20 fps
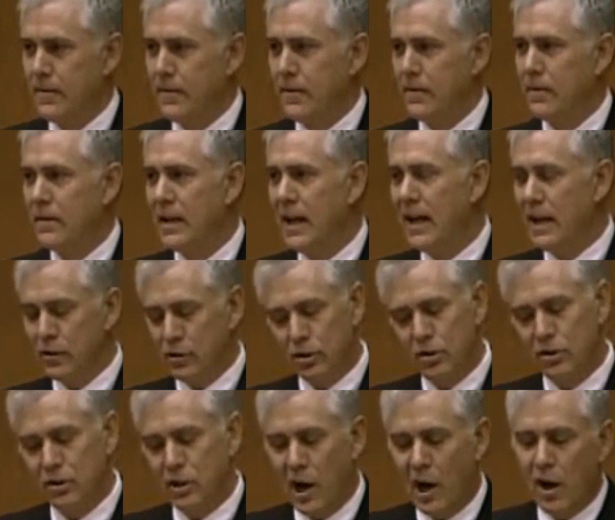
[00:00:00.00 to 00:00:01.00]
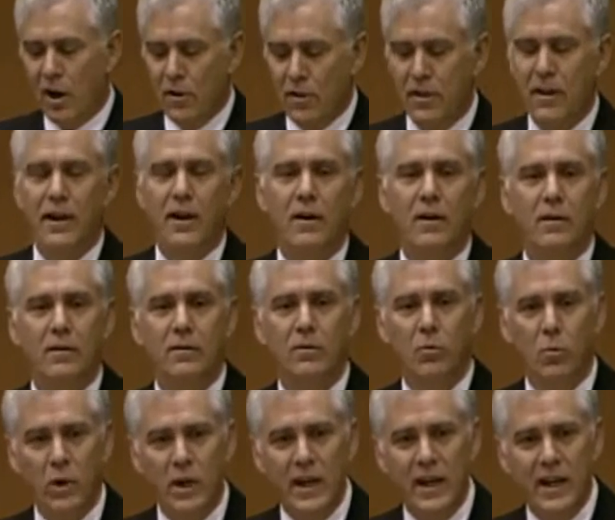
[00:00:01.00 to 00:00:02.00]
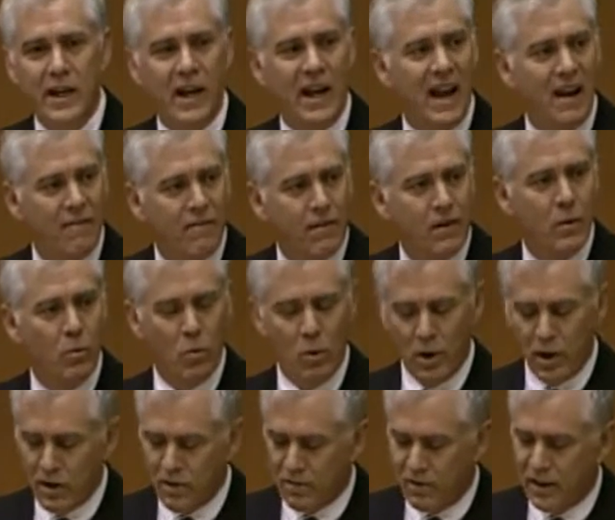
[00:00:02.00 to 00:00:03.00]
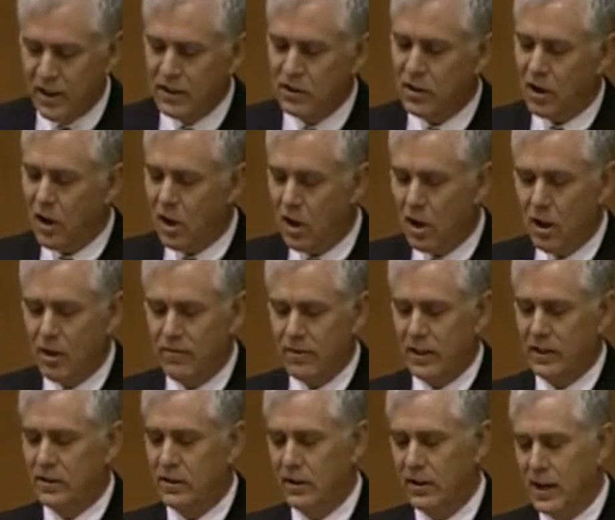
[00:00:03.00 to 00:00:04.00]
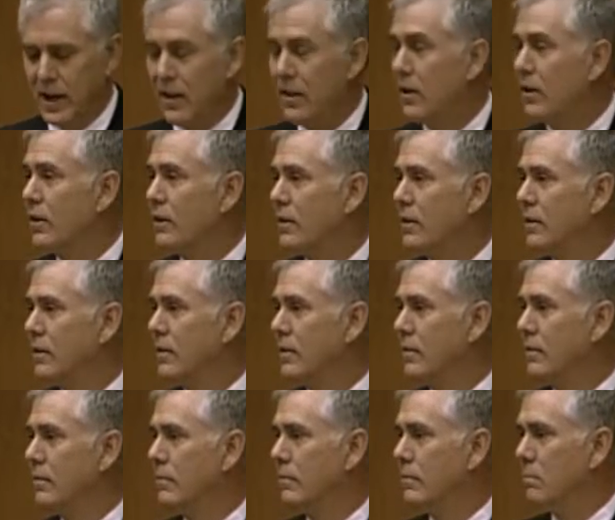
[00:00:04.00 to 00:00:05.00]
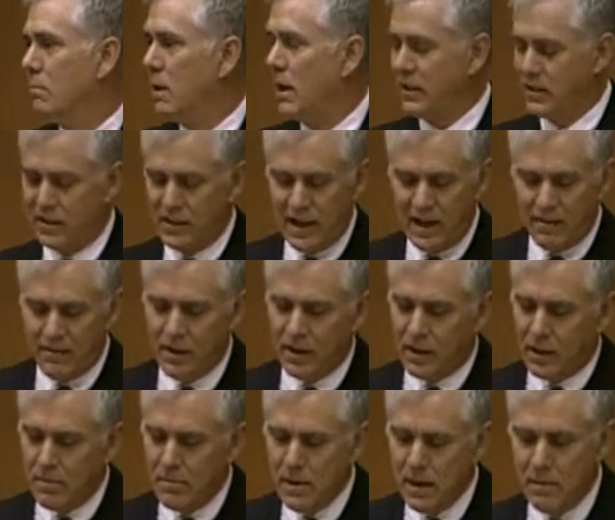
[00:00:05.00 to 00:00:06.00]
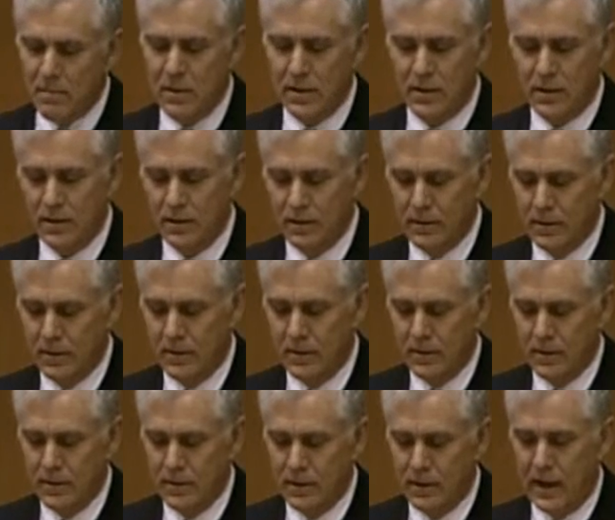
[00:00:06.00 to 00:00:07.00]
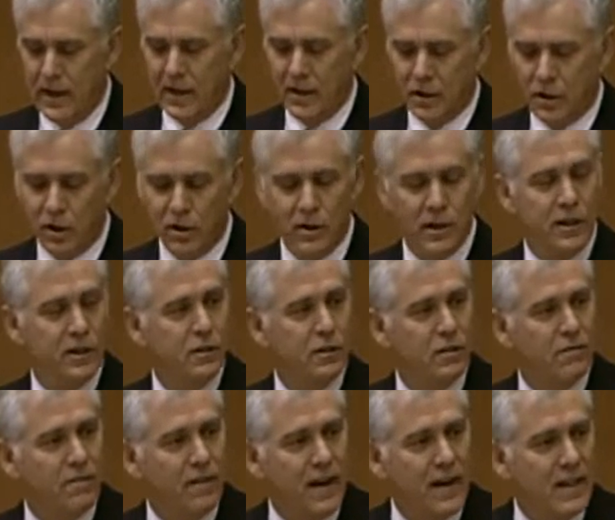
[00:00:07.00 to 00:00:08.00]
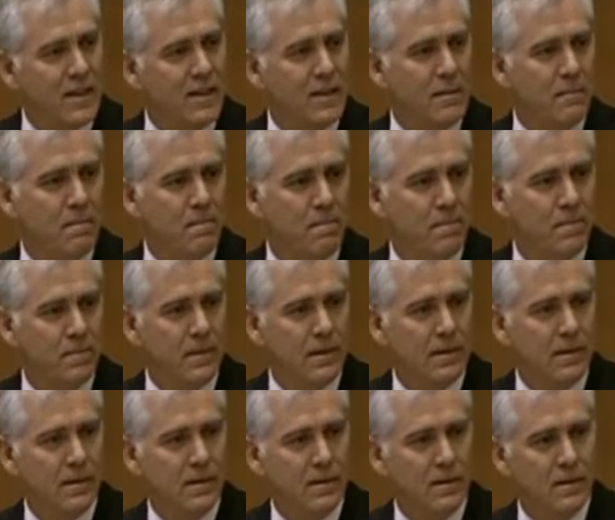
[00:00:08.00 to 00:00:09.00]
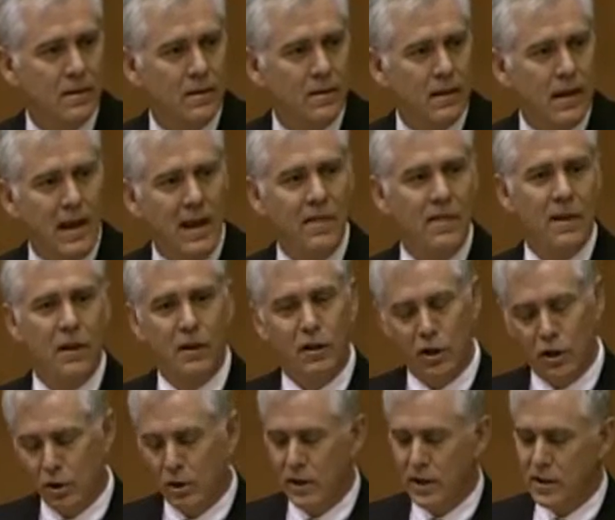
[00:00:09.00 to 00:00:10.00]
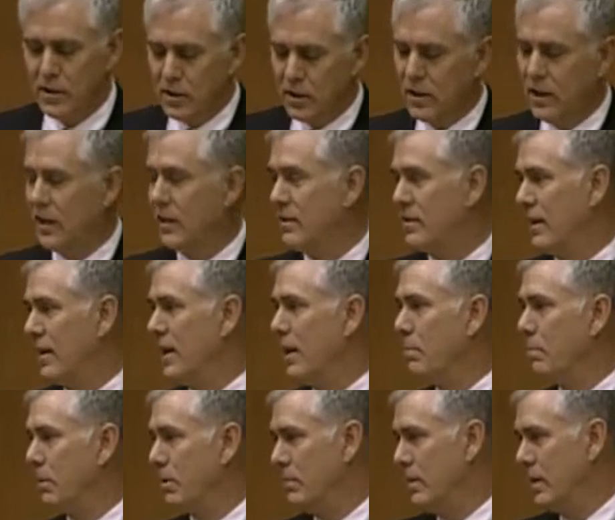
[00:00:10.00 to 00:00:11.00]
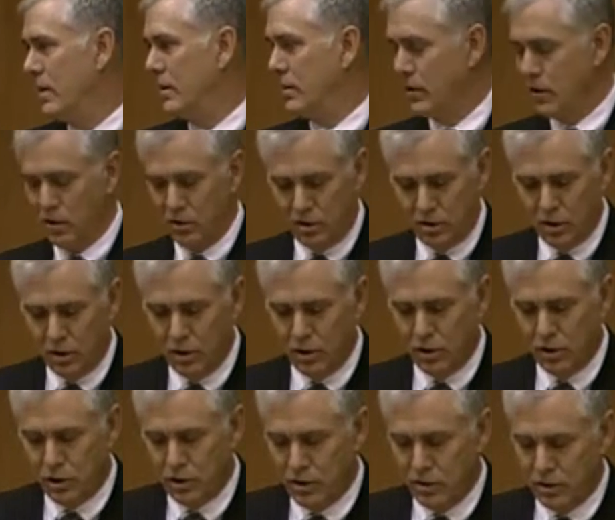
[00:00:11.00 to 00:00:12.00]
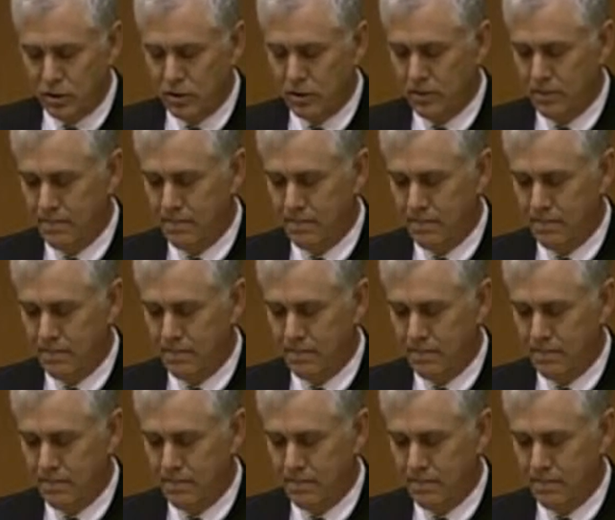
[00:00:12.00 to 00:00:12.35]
The answers are there. We, every one of us, all of us together, must have the commitment and courage to find them, and the courage then to implement those solutions.